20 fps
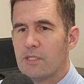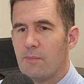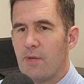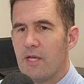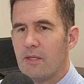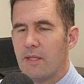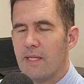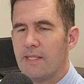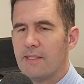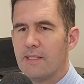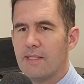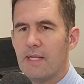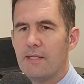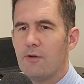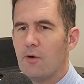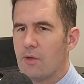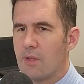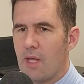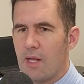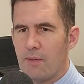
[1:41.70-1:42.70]
special about LinkedIn? I
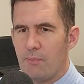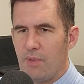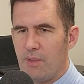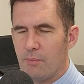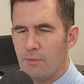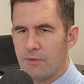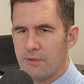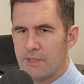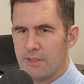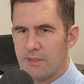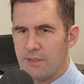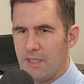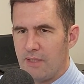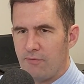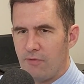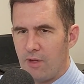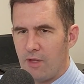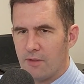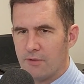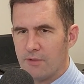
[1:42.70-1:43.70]
know a lot of people just
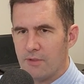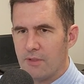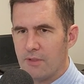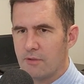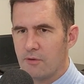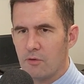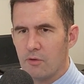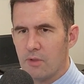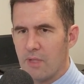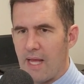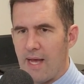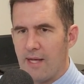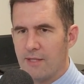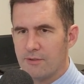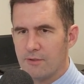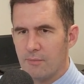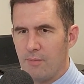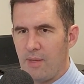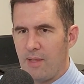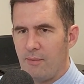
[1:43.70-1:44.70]
default to Google
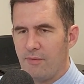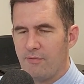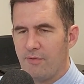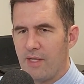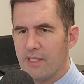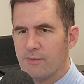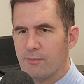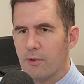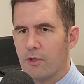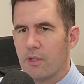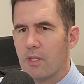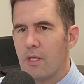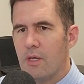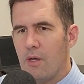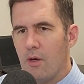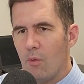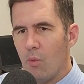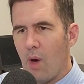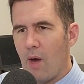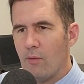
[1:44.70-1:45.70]
ads or maybe Facebook.
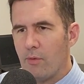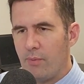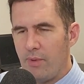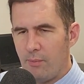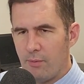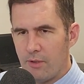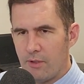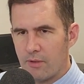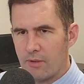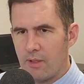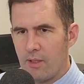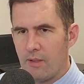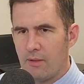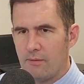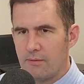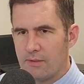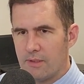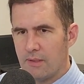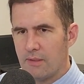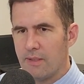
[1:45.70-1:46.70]
Why would people look to
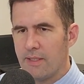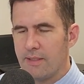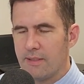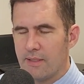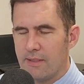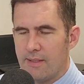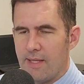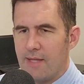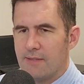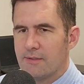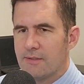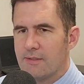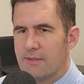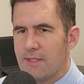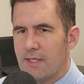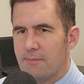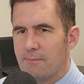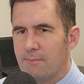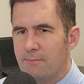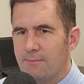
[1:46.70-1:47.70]
LinkedIn ads
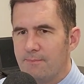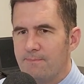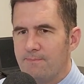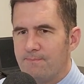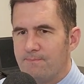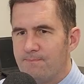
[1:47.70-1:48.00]
instead?